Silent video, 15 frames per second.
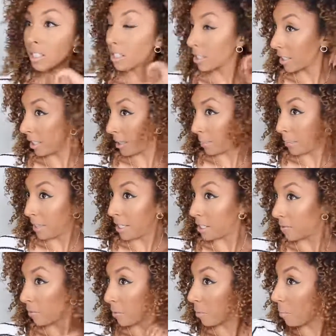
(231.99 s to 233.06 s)
Let's get a
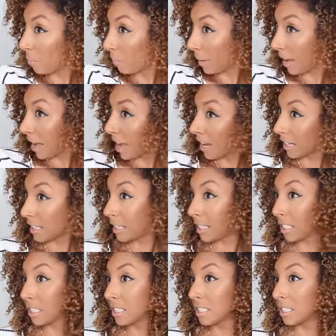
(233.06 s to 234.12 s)
piece from the back.